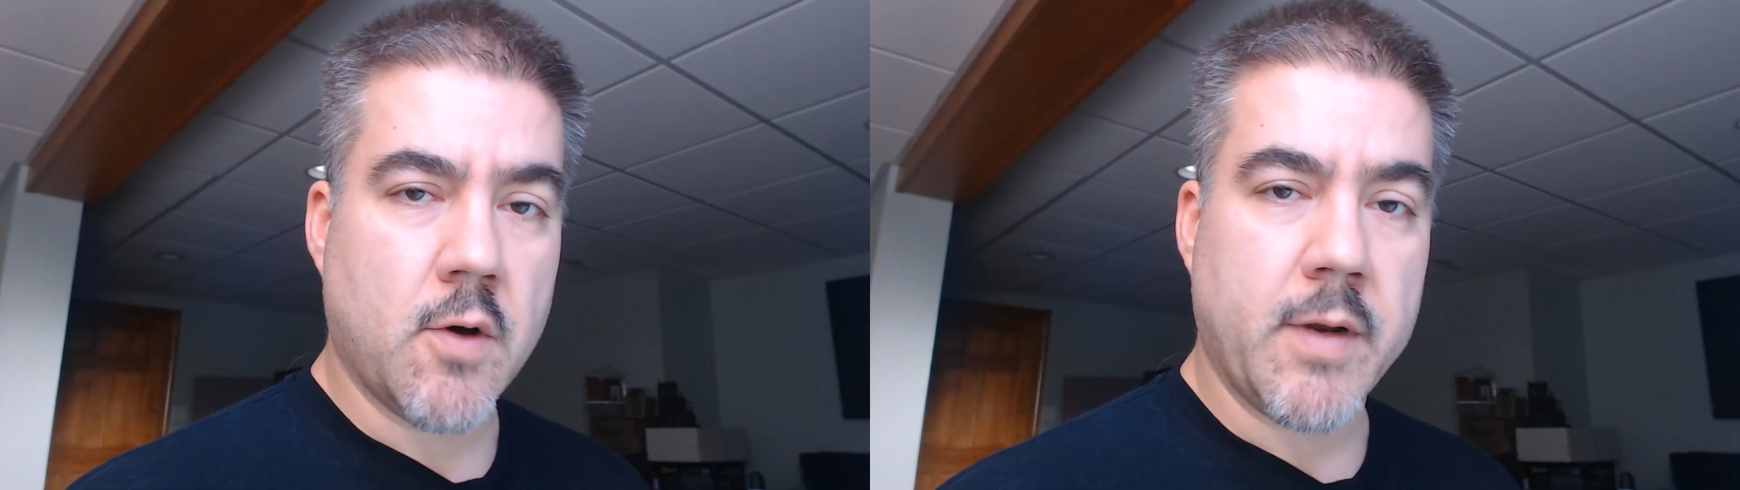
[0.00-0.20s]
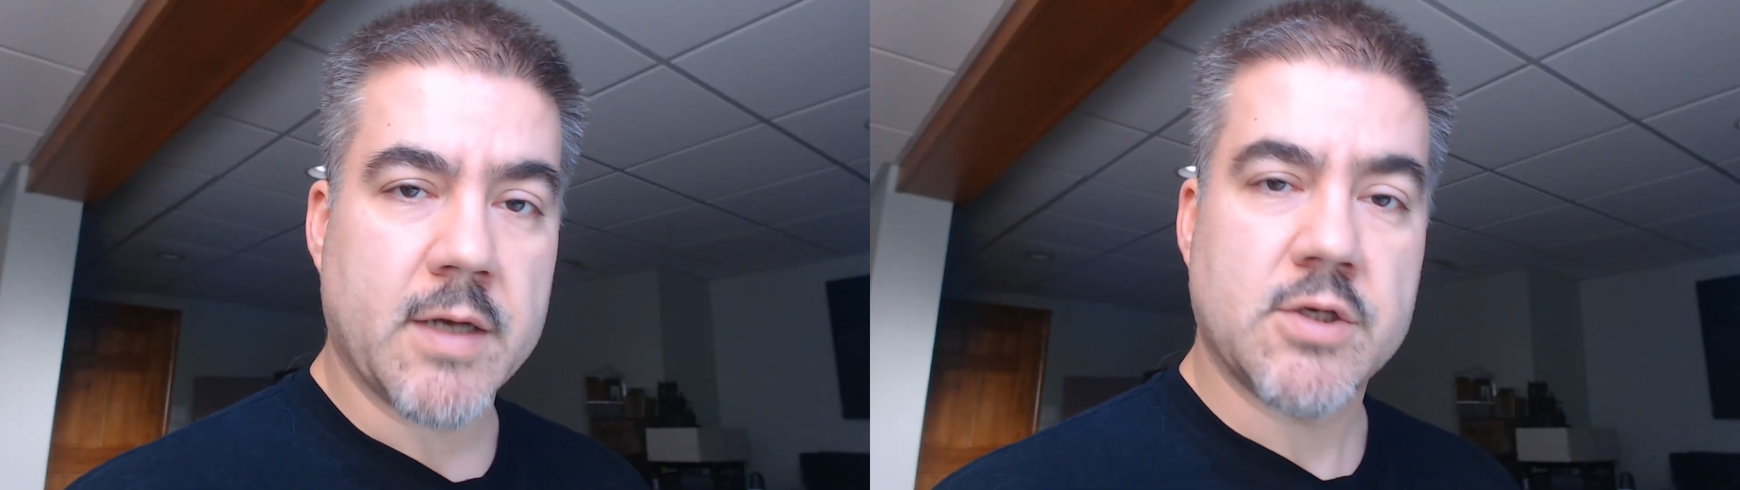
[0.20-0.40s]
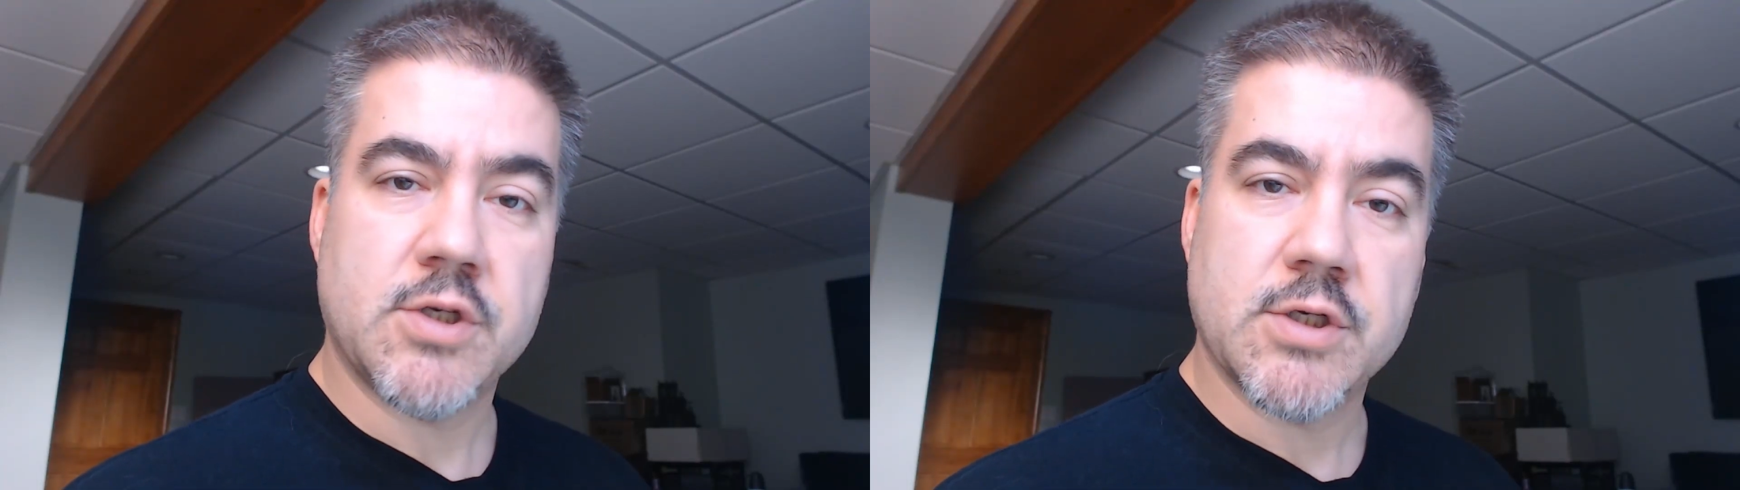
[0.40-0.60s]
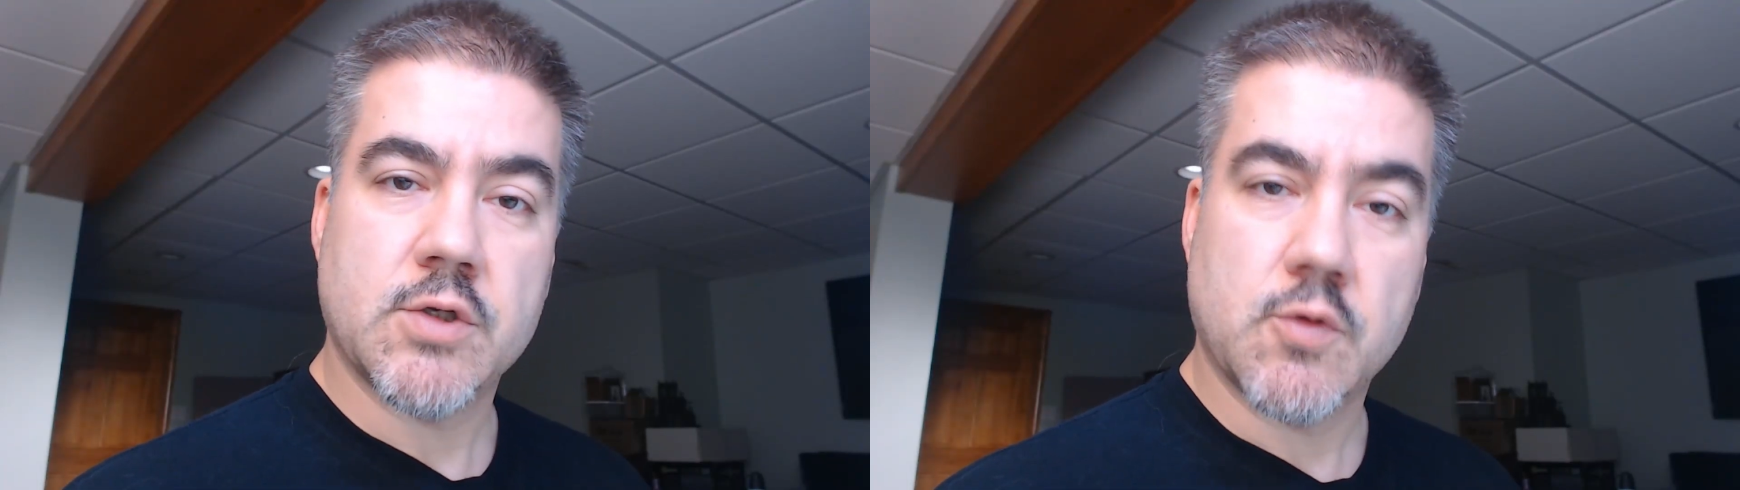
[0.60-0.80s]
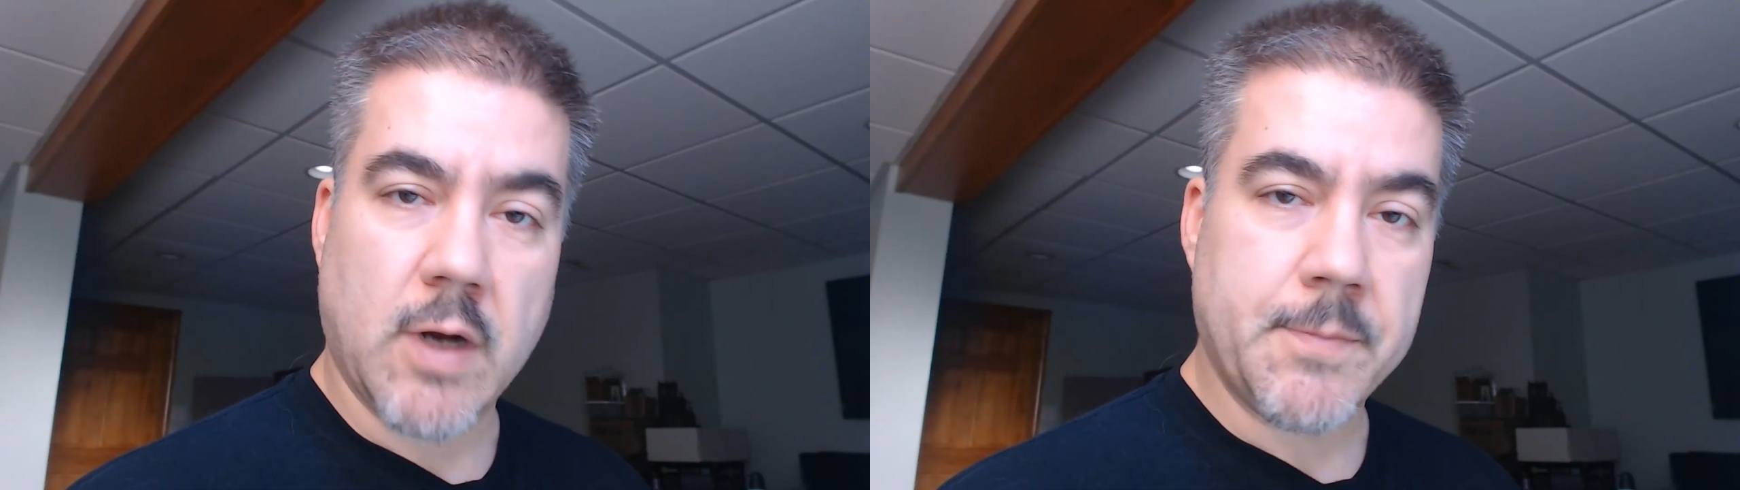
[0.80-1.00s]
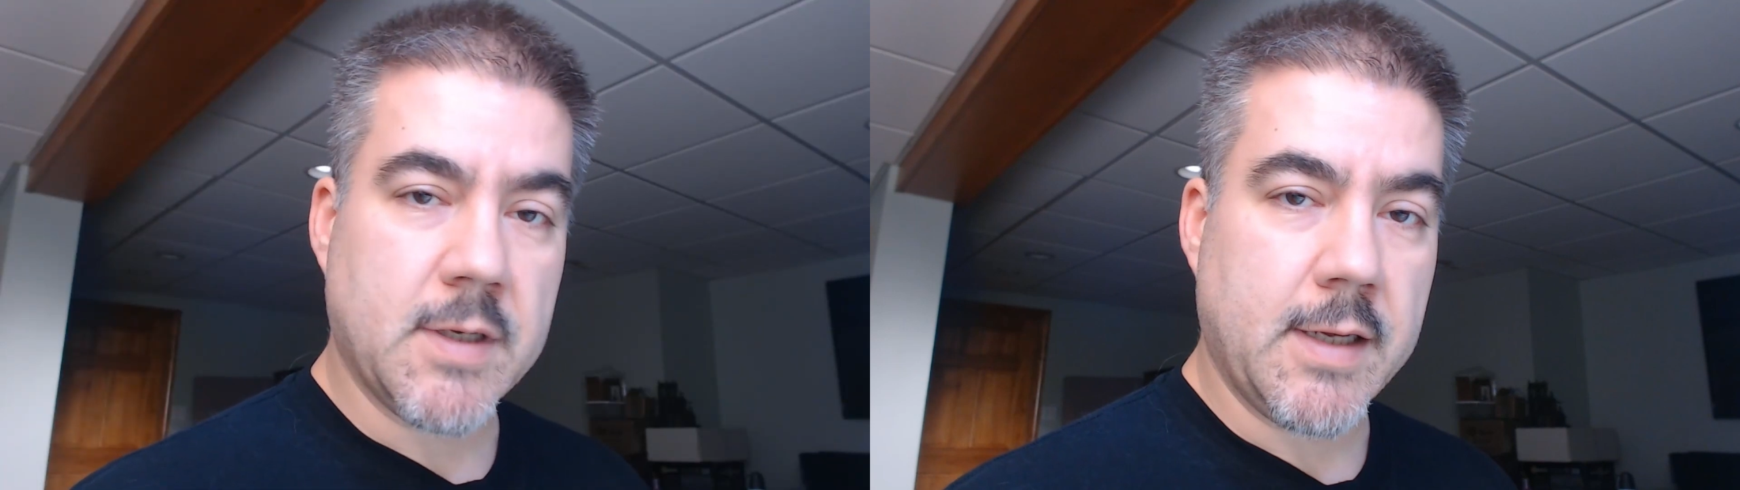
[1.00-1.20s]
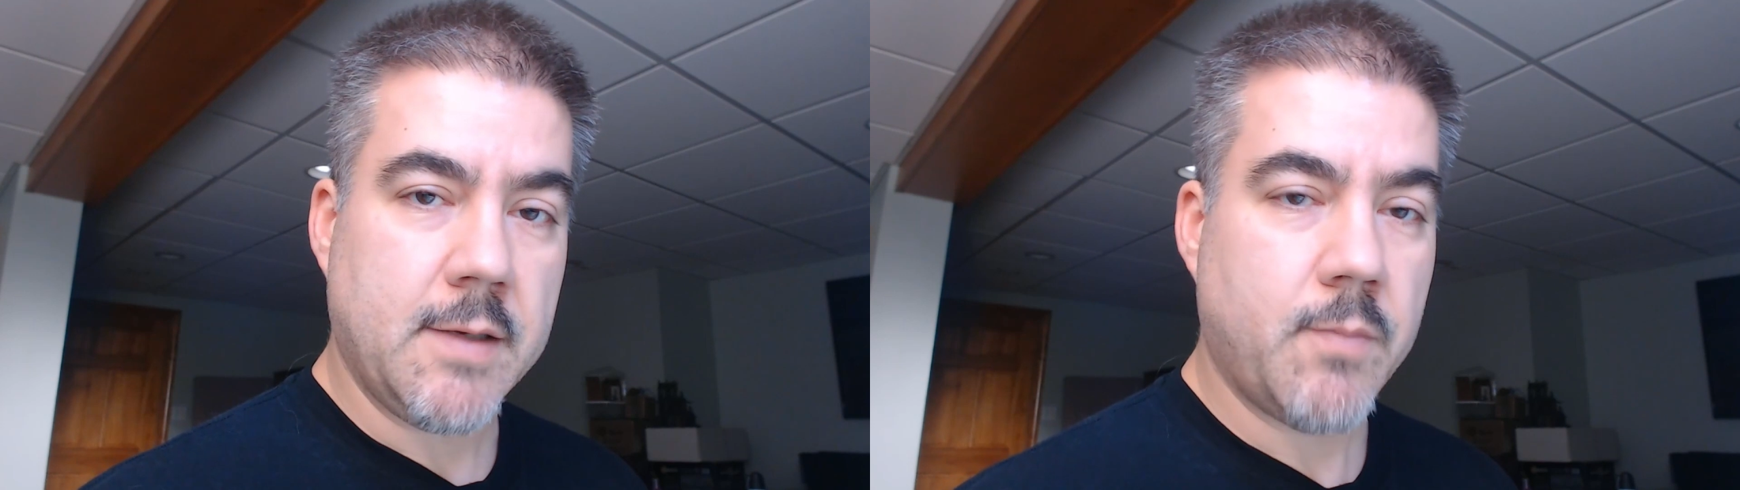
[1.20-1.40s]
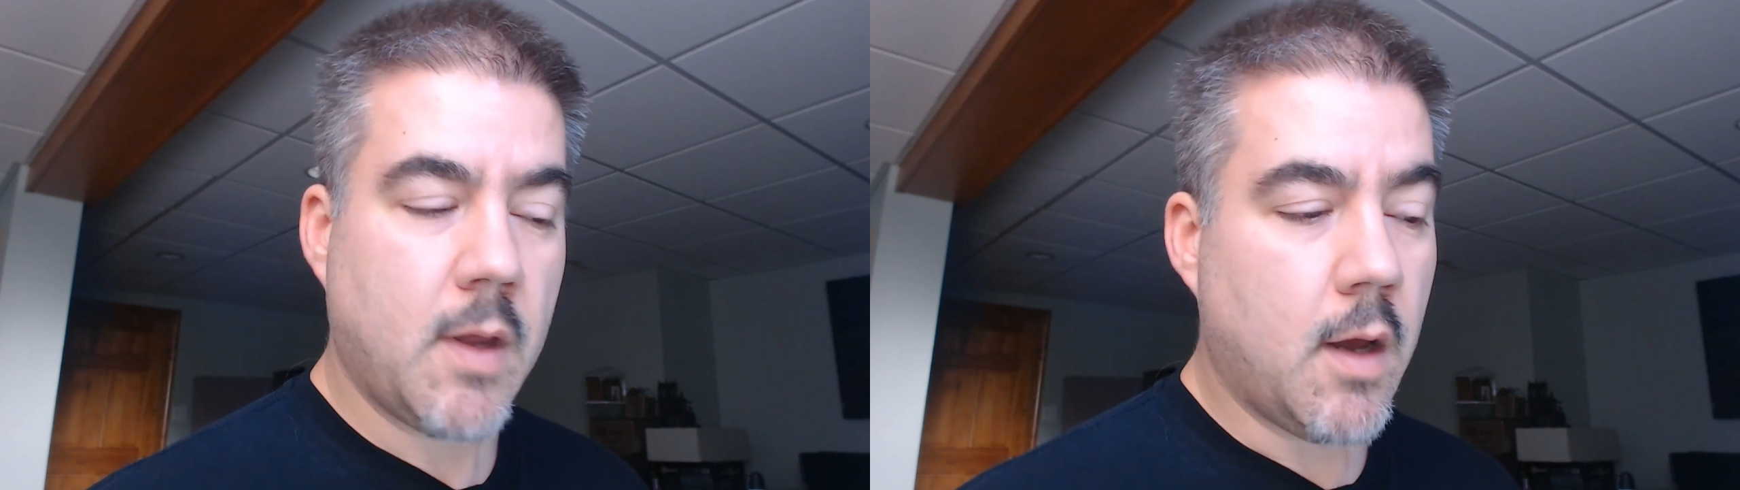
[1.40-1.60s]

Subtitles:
Codex just dropped today,